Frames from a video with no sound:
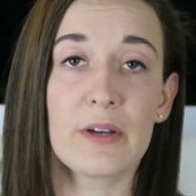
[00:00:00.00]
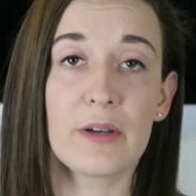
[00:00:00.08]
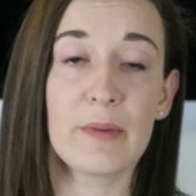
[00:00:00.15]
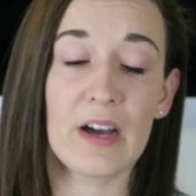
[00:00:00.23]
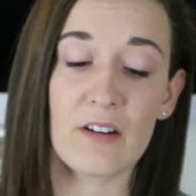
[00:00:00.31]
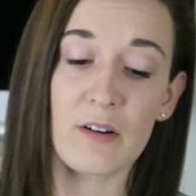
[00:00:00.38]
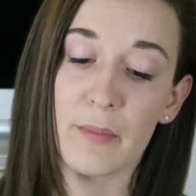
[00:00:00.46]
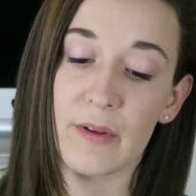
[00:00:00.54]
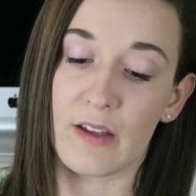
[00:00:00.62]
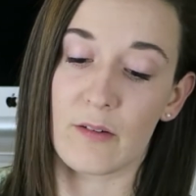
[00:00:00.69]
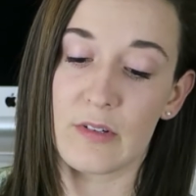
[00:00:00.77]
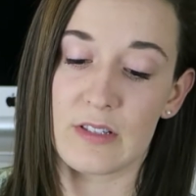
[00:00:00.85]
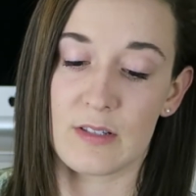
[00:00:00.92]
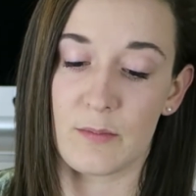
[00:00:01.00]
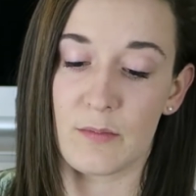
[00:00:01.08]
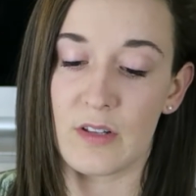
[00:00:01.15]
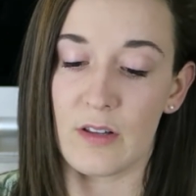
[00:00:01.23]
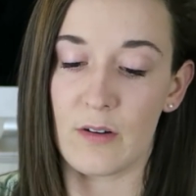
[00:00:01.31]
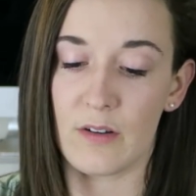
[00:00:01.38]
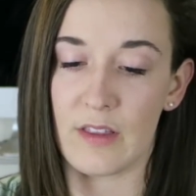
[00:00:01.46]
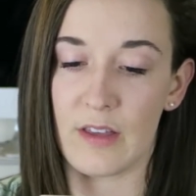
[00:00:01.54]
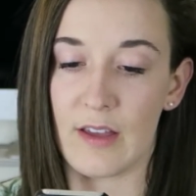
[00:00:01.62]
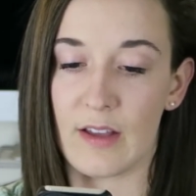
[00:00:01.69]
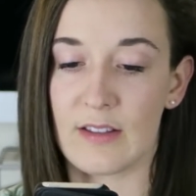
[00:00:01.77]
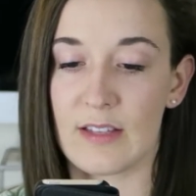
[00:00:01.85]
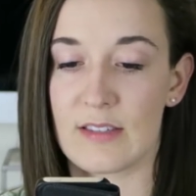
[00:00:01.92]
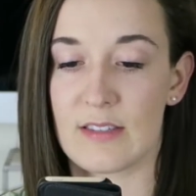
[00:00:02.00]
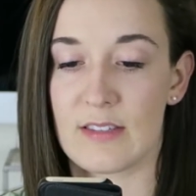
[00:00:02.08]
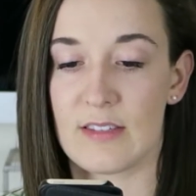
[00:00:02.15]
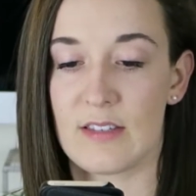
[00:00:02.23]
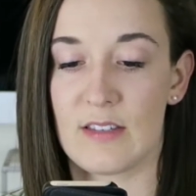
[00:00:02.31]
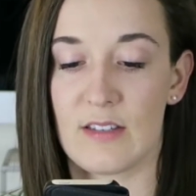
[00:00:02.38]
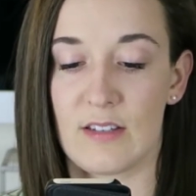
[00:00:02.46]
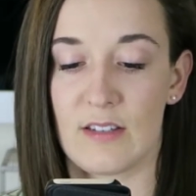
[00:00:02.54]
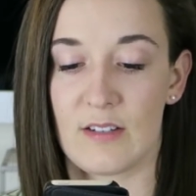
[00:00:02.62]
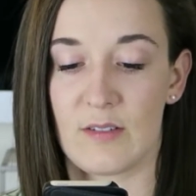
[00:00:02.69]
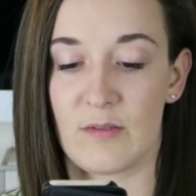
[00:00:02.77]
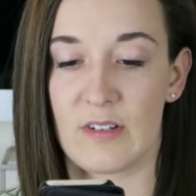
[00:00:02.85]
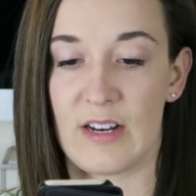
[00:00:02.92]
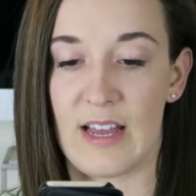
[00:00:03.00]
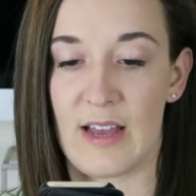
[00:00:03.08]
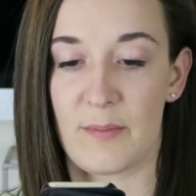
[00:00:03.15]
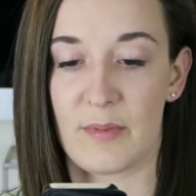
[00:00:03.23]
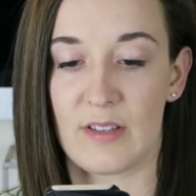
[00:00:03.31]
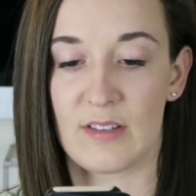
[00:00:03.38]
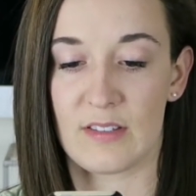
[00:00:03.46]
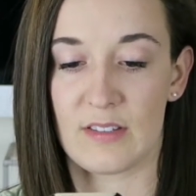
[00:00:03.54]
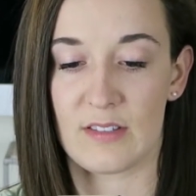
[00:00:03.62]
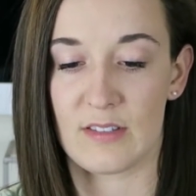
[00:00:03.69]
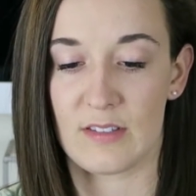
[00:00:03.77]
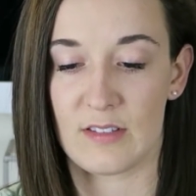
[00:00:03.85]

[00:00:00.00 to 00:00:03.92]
him out a bit with some clothing. Let's see what happens.